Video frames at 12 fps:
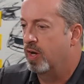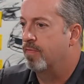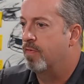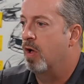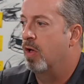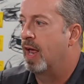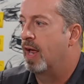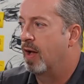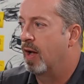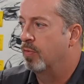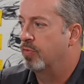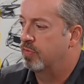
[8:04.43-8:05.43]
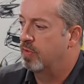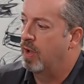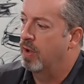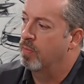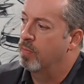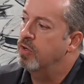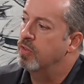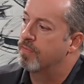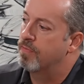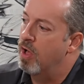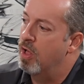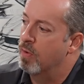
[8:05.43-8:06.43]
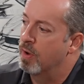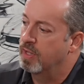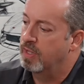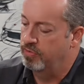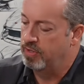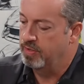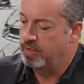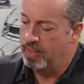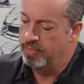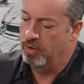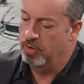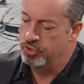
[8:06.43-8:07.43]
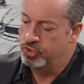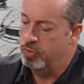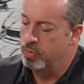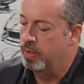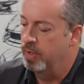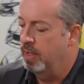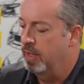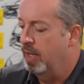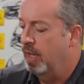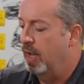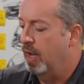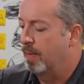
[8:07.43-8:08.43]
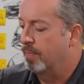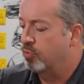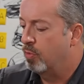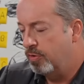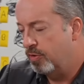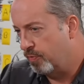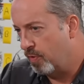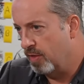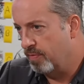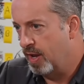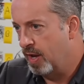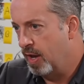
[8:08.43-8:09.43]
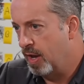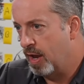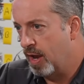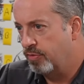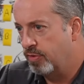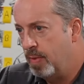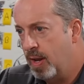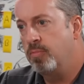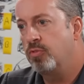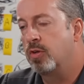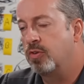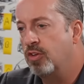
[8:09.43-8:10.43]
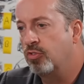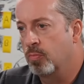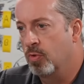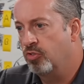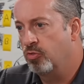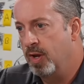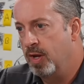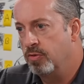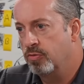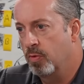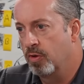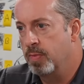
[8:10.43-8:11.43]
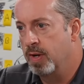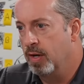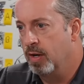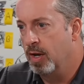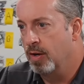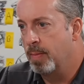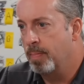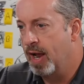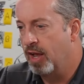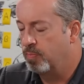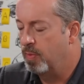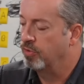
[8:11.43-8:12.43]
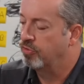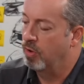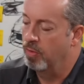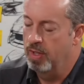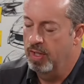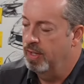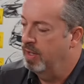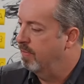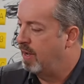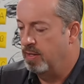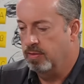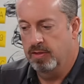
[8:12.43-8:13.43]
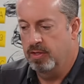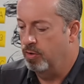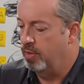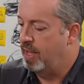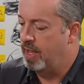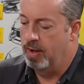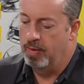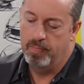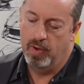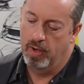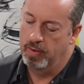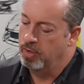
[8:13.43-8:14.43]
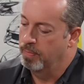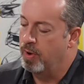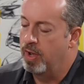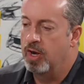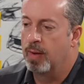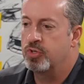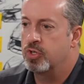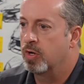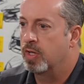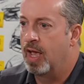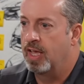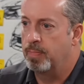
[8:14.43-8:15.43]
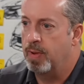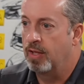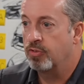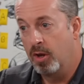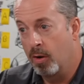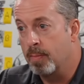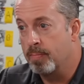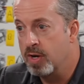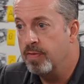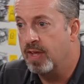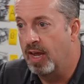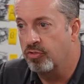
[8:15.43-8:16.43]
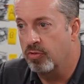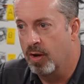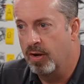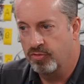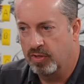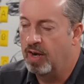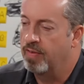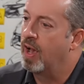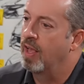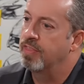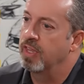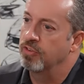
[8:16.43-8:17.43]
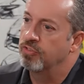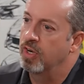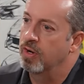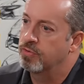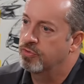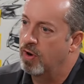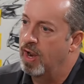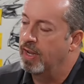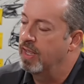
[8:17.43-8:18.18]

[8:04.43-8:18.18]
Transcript: and a fall. And I went to the fall one because I'd gotten there in June. So I went to this fall event and I said, man, I'm just going to take some resumes with me and pass them out. So I literally had a button up shirt, khaki pants, carrying a briefcase around. It's kind of an odd thing to see it on the track.